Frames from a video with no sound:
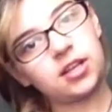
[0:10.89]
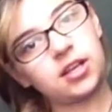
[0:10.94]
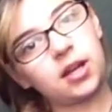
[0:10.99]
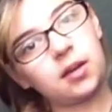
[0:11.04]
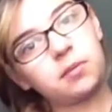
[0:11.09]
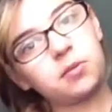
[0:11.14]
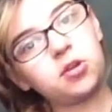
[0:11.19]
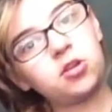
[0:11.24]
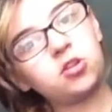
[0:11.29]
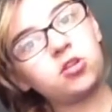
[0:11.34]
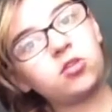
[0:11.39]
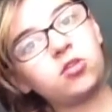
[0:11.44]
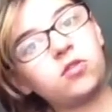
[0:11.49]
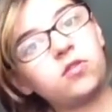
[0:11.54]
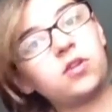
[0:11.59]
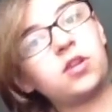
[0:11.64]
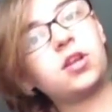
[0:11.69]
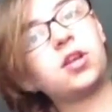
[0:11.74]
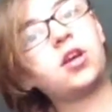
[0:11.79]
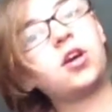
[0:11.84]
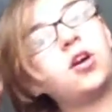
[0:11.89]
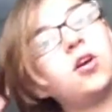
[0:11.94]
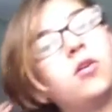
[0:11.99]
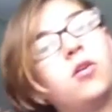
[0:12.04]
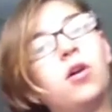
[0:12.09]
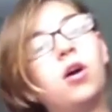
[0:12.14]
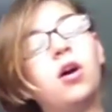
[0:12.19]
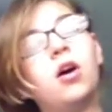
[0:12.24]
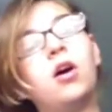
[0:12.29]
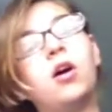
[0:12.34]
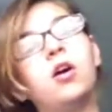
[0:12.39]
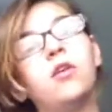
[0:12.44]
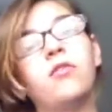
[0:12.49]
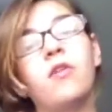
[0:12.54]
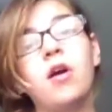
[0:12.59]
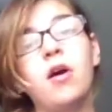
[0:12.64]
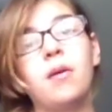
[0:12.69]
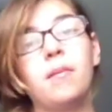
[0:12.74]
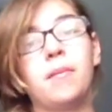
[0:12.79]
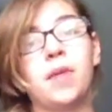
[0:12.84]
and I'm going to do a video of
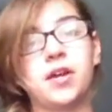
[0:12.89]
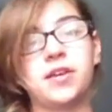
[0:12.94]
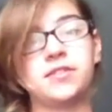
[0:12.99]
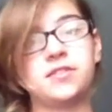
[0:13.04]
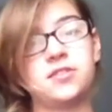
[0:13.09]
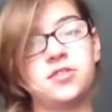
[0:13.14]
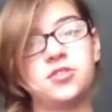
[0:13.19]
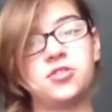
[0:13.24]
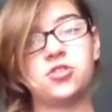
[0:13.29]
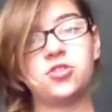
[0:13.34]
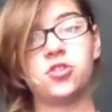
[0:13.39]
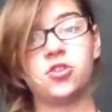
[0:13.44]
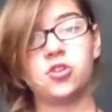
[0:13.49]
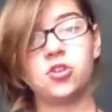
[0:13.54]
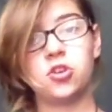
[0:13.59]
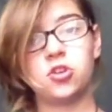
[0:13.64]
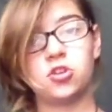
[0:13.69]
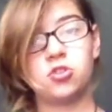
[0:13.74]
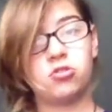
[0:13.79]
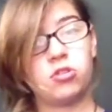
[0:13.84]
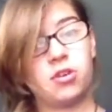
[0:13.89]
my sister